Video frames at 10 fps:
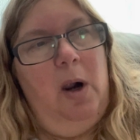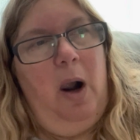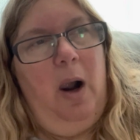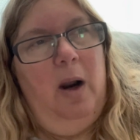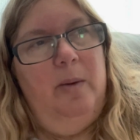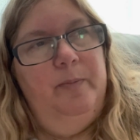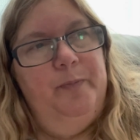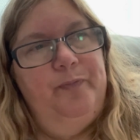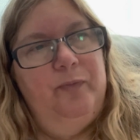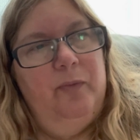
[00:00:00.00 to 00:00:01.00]

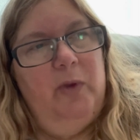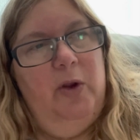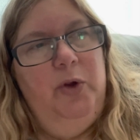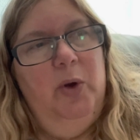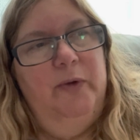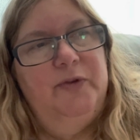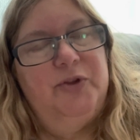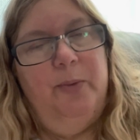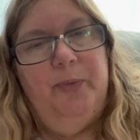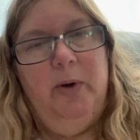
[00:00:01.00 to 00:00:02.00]
you have
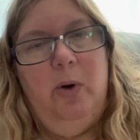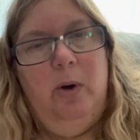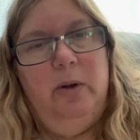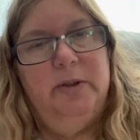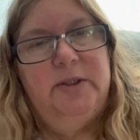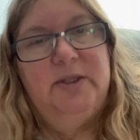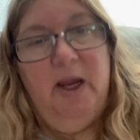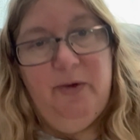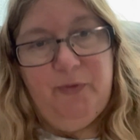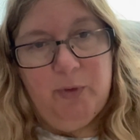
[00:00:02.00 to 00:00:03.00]
something called
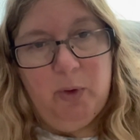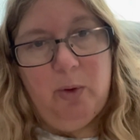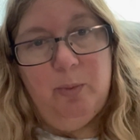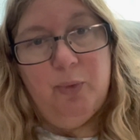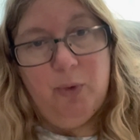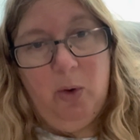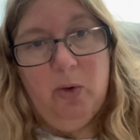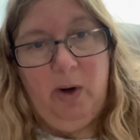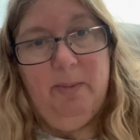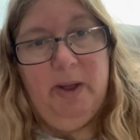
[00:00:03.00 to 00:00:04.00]
savior
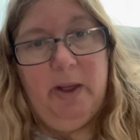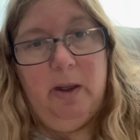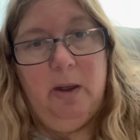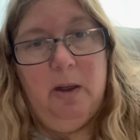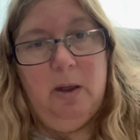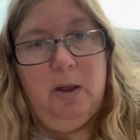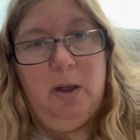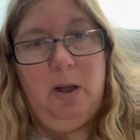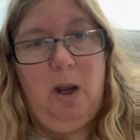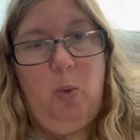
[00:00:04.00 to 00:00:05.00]
programming.
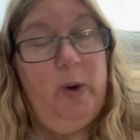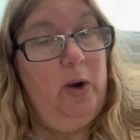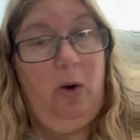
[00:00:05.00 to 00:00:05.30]
We all